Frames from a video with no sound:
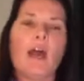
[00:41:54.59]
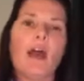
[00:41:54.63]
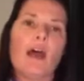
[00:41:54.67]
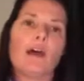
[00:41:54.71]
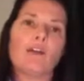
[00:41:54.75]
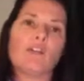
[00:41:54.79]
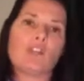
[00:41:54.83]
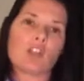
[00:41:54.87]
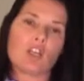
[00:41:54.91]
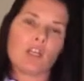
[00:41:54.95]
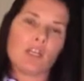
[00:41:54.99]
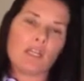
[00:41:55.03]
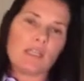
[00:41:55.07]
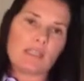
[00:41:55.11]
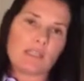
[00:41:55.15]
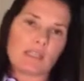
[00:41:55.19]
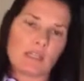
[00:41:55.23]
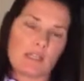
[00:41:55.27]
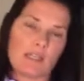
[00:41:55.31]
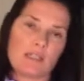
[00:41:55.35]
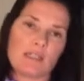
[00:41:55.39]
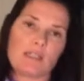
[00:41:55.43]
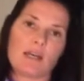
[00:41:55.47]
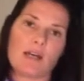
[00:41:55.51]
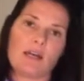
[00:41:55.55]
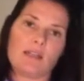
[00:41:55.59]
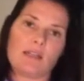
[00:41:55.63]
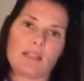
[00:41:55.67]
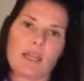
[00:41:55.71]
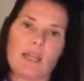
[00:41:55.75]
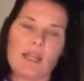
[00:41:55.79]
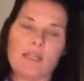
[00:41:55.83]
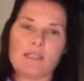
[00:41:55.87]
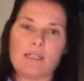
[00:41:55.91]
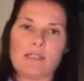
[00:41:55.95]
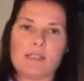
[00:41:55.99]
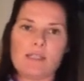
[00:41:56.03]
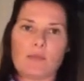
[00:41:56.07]
And so he's going to start to
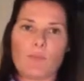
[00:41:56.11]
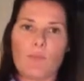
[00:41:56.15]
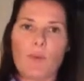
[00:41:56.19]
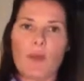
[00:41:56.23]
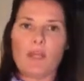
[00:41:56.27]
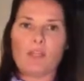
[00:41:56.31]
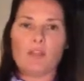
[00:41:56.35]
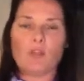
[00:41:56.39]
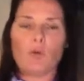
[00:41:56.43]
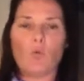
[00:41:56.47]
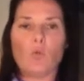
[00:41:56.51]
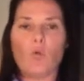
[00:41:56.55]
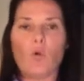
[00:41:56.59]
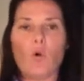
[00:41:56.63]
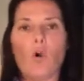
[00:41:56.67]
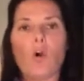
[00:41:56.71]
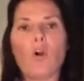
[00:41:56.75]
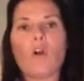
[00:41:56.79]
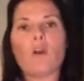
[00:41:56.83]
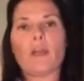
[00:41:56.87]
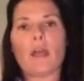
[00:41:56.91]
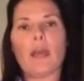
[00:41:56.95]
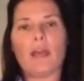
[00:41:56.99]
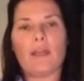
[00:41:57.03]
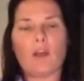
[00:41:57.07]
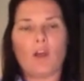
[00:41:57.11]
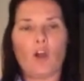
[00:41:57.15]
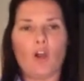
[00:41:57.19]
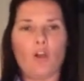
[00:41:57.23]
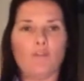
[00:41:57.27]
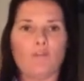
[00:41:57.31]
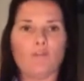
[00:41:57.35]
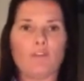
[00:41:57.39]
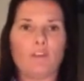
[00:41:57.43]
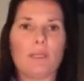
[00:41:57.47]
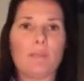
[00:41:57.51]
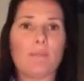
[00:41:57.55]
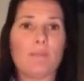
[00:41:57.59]
anticipate the walk and
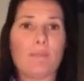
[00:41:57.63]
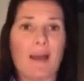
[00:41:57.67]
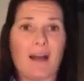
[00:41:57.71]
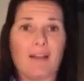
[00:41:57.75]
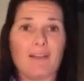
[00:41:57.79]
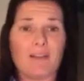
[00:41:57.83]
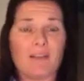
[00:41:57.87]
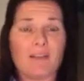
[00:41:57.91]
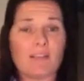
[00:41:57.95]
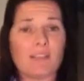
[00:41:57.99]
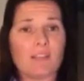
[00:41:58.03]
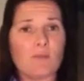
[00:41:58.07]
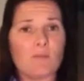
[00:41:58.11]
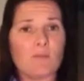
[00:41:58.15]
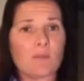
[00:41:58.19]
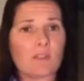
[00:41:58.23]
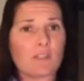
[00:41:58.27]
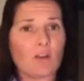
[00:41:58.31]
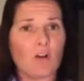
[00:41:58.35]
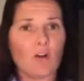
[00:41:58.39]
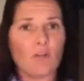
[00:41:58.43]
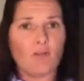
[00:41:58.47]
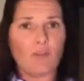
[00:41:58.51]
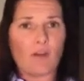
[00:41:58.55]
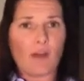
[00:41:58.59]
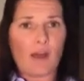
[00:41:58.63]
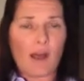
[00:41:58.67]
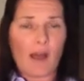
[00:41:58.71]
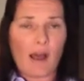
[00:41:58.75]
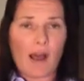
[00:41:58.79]
hopefully balance himself.